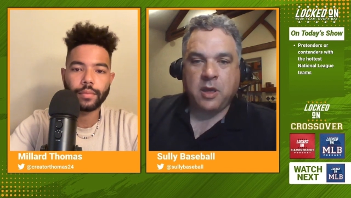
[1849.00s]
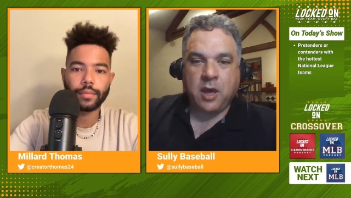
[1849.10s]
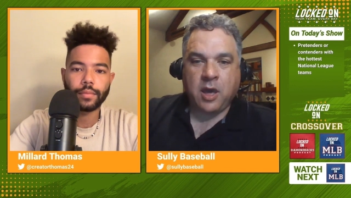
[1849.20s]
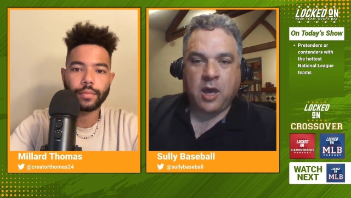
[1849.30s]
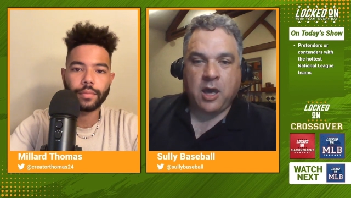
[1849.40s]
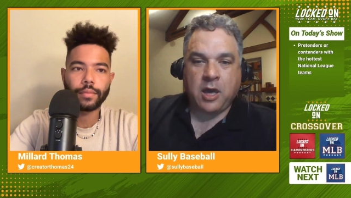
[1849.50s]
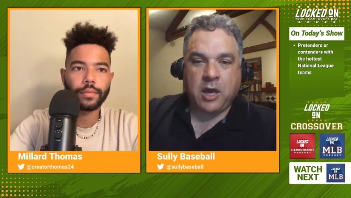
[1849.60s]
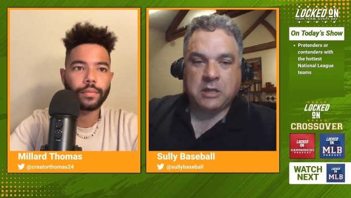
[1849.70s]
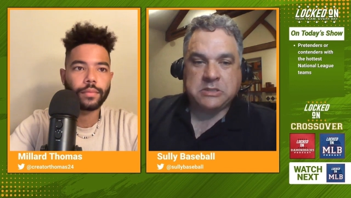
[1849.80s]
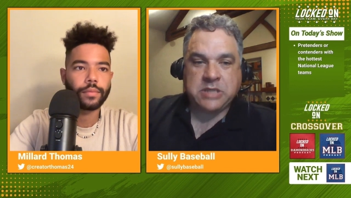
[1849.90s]

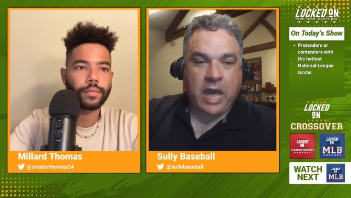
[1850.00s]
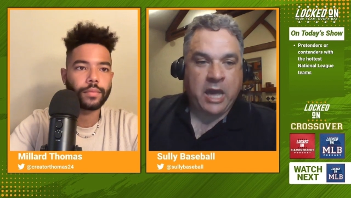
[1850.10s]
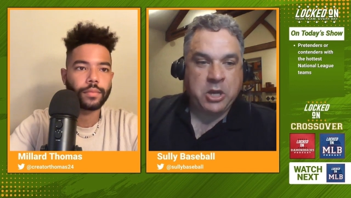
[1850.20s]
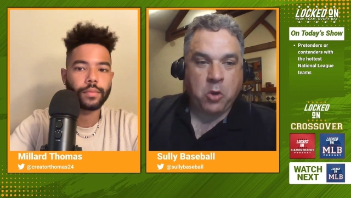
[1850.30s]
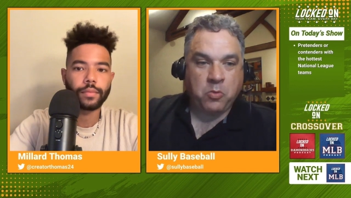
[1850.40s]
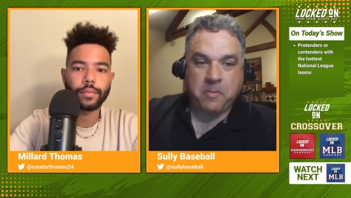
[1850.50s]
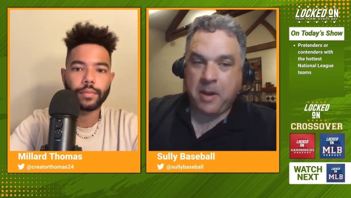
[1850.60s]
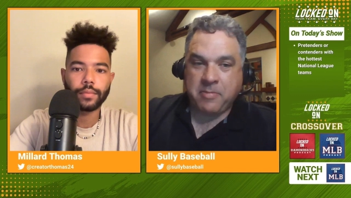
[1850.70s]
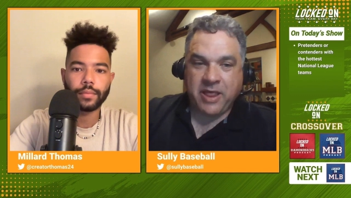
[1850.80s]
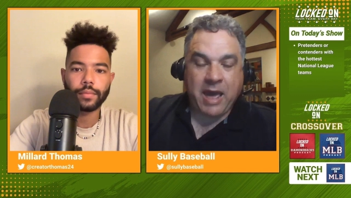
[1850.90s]
Speaker 1: uh, I don't
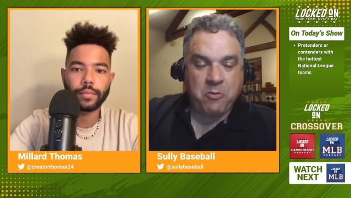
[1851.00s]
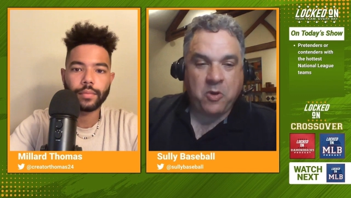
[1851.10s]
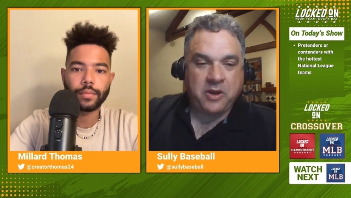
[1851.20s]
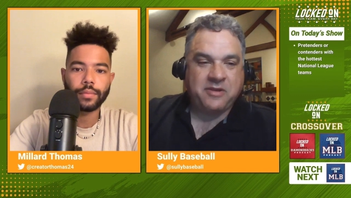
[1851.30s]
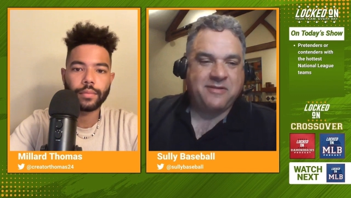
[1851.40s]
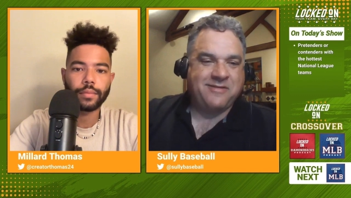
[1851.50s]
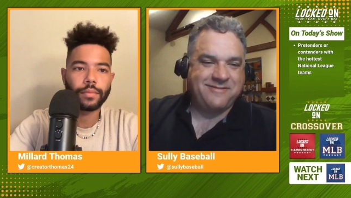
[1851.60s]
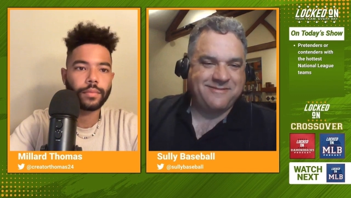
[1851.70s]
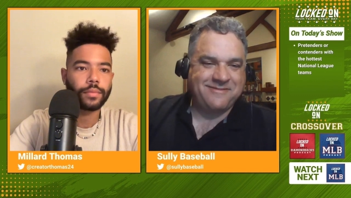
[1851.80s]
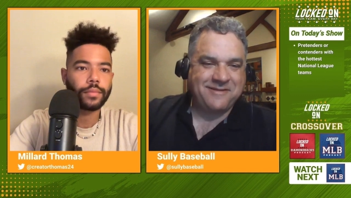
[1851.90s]
remember that one.
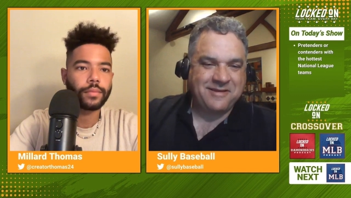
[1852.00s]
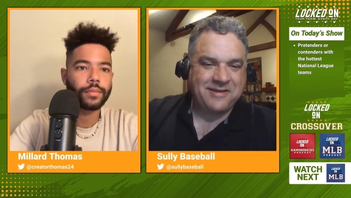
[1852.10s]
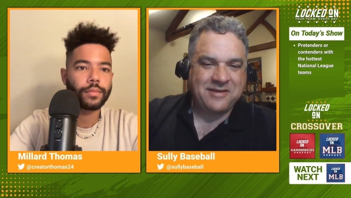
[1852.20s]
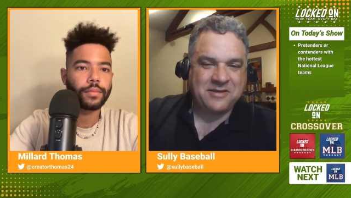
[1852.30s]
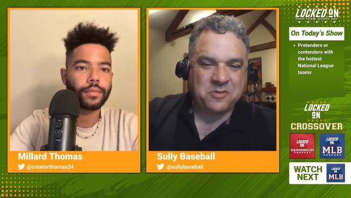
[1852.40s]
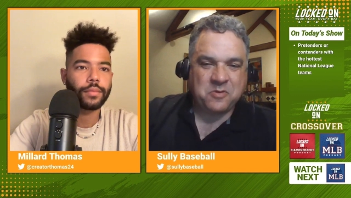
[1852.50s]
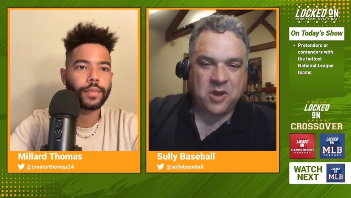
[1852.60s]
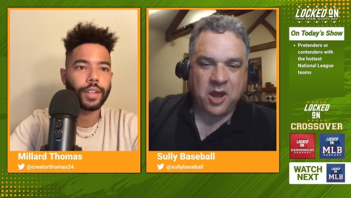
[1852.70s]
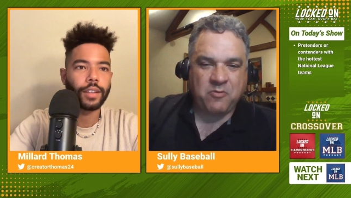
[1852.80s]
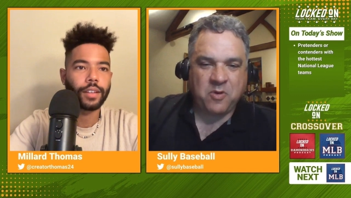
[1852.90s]
Do
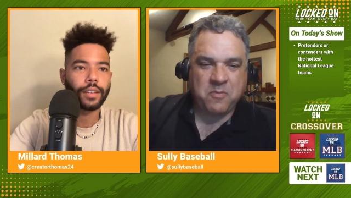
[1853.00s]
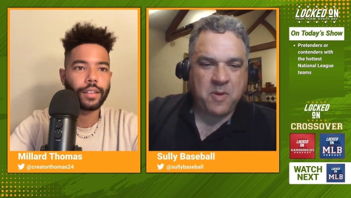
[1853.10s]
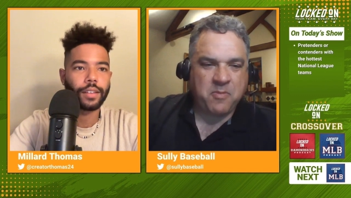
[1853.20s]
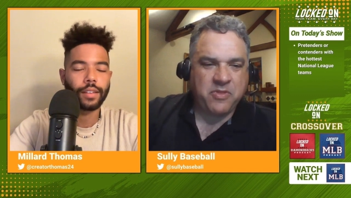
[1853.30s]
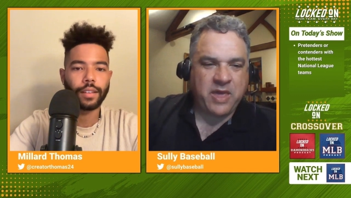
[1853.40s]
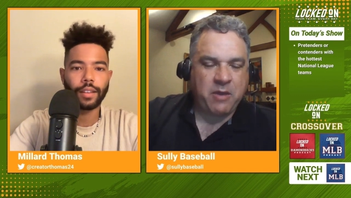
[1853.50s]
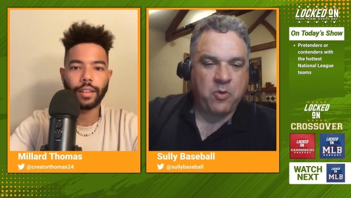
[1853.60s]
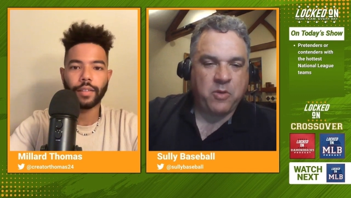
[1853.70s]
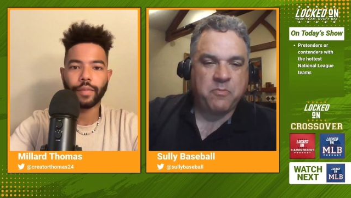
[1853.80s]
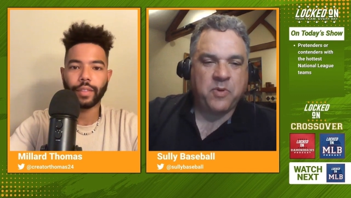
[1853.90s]
not remember that
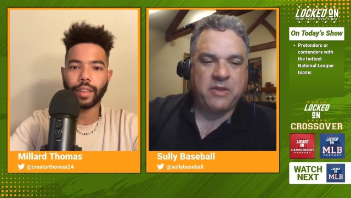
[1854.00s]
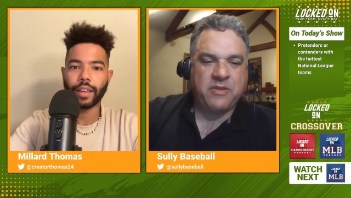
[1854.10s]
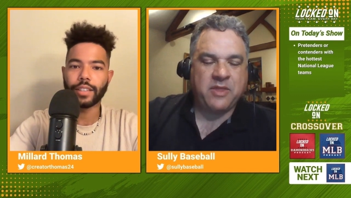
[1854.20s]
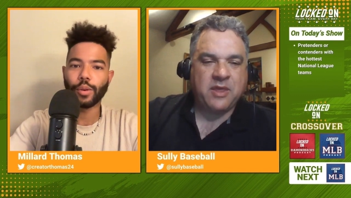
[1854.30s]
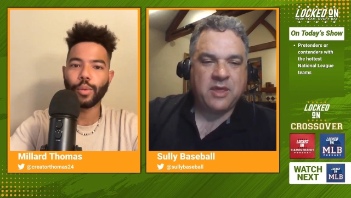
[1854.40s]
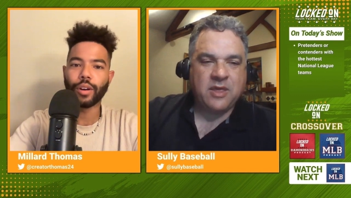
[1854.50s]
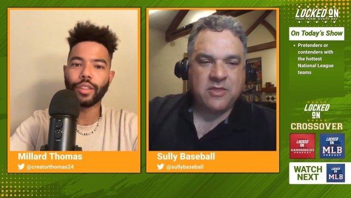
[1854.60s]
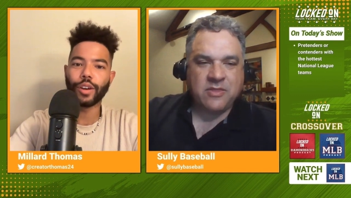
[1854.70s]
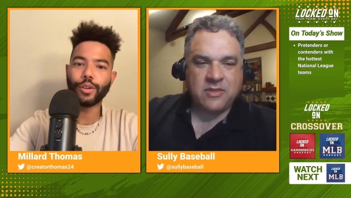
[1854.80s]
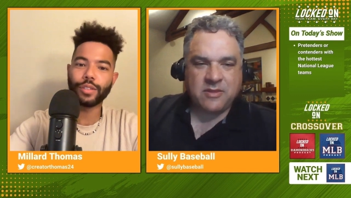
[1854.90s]
one, but
Speaker 2: is it one of
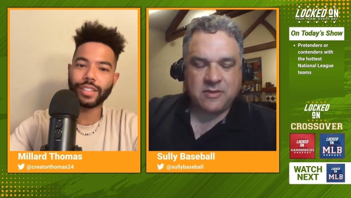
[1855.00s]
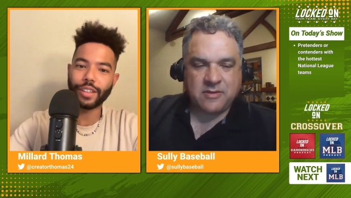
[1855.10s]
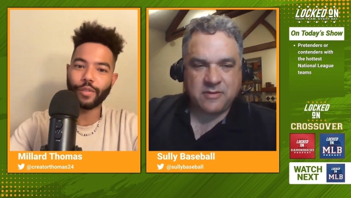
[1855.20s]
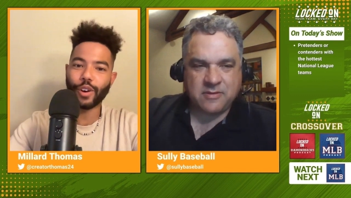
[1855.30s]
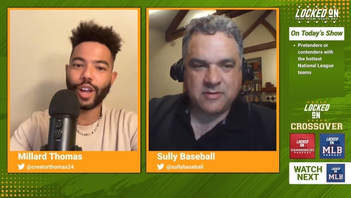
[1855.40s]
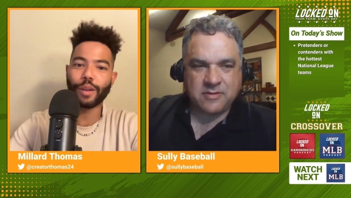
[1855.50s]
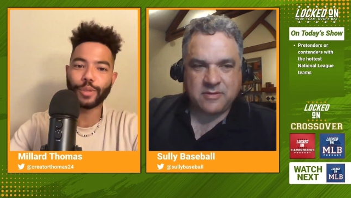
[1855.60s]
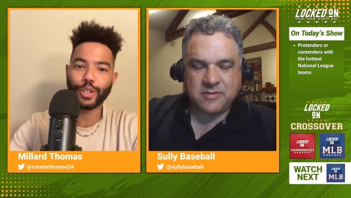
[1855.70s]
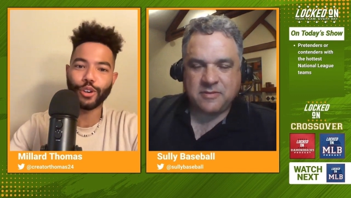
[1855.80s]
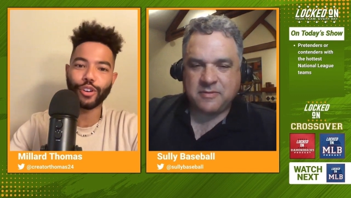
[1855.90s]
those? Is it a very
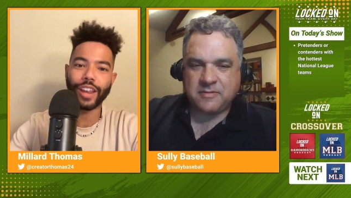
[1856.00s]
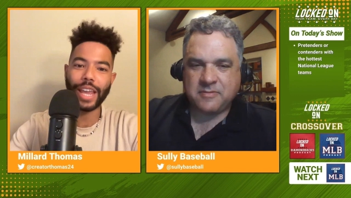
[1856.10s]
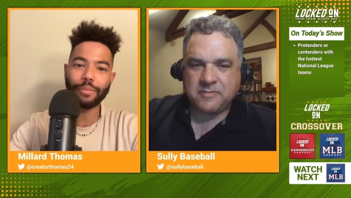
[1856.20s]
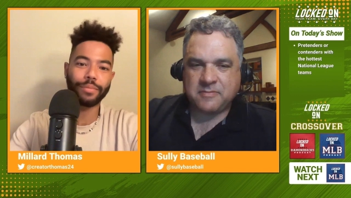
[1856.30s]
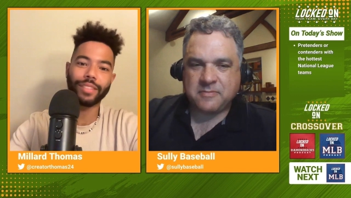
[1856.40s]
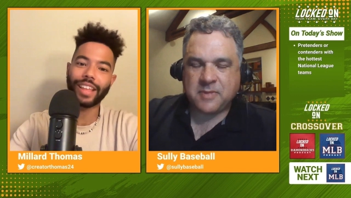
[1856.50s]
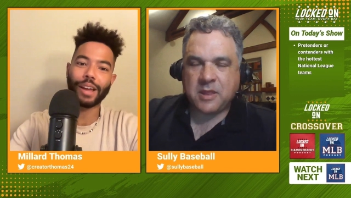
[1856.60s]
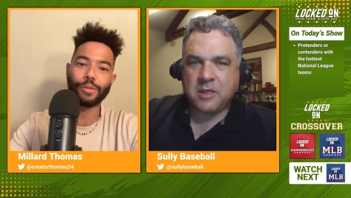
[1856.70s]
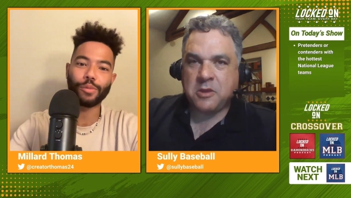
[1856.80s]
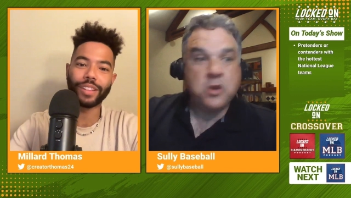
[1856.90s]
obscure name?
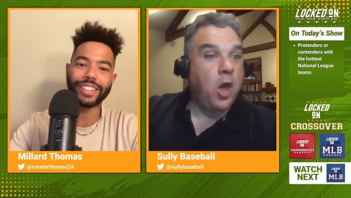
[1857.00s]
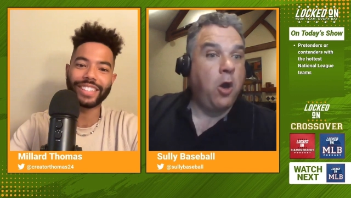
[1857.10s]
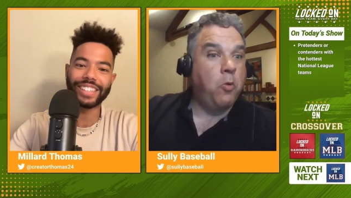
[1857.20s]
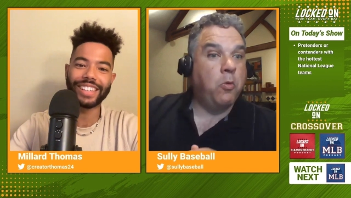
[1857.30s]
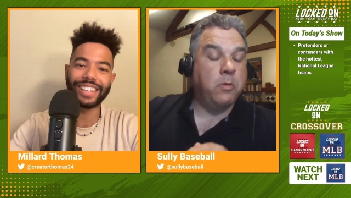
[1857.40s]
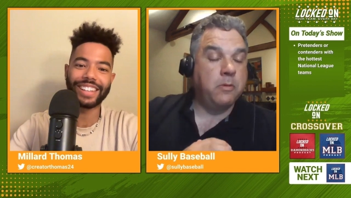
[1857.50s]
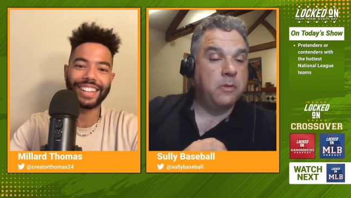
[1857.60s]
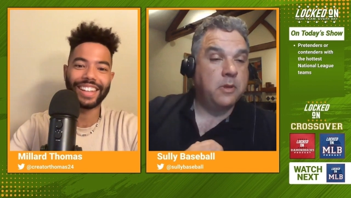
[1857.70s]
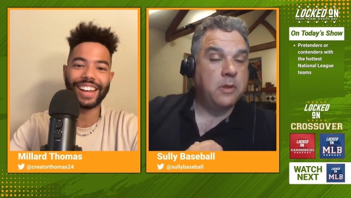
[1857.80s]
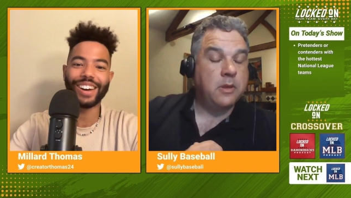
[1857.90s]
That,
Speaker 1: no.
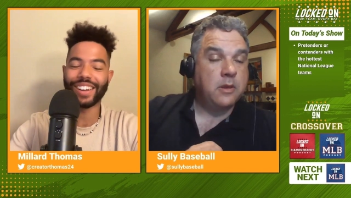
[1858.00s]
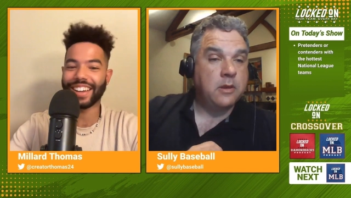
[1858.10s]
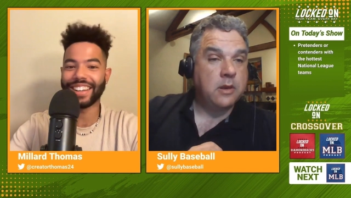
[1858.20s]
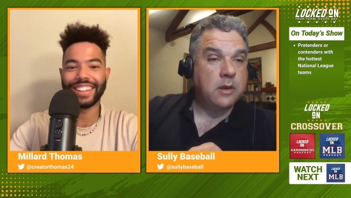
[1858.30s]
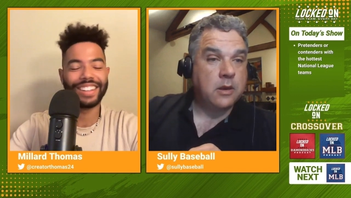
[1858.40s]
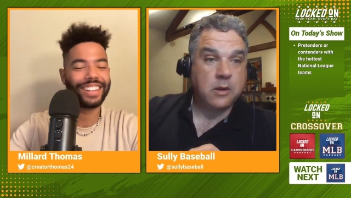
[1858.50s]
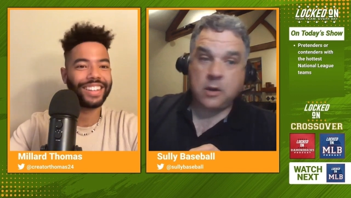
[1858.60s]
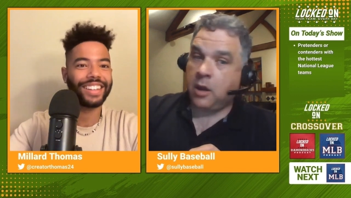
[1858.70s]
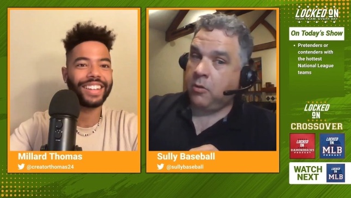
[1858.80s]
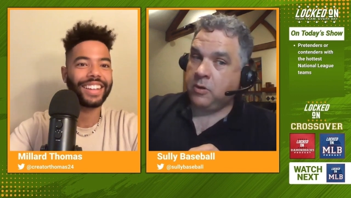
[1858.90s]
Speaker 2: Okay.
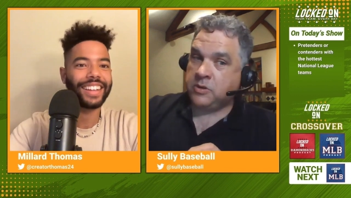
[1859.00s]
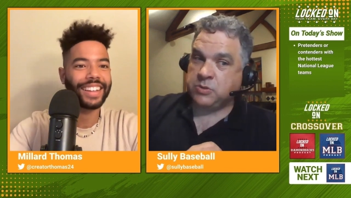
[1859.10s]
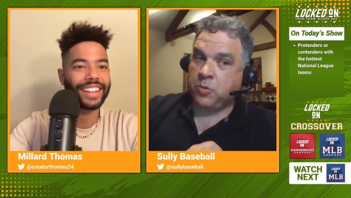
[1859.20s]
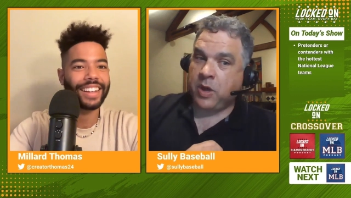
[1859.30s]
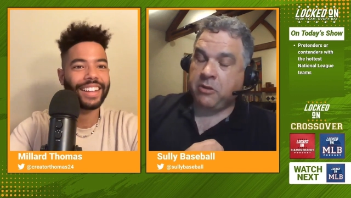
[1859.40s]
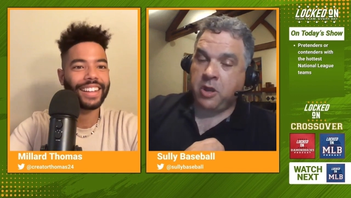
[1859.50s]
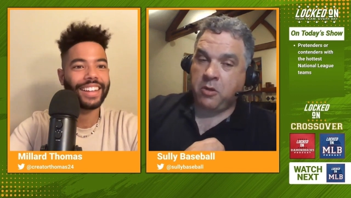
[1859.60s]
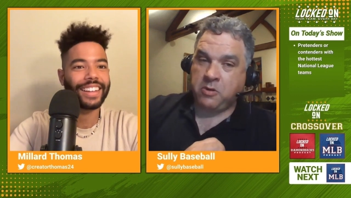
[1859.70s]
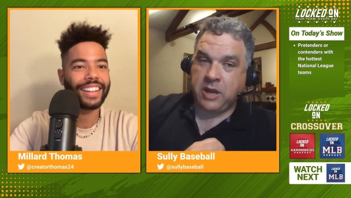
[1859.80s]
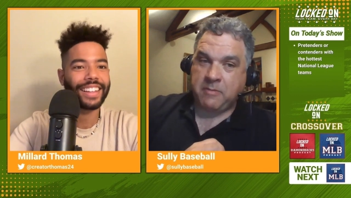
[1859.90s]
Speaker 1: No, it's a
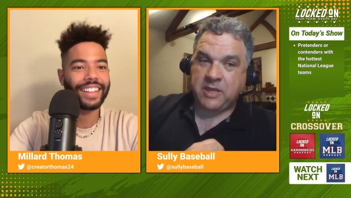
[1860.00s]
well-known name.